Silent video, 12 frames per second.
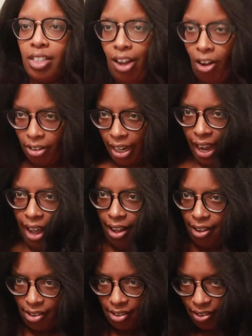Go
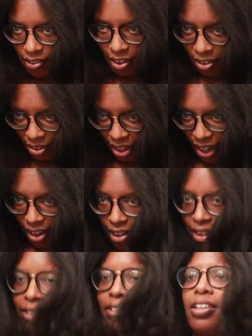down, go
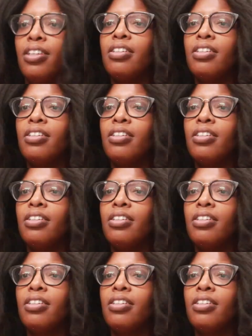down.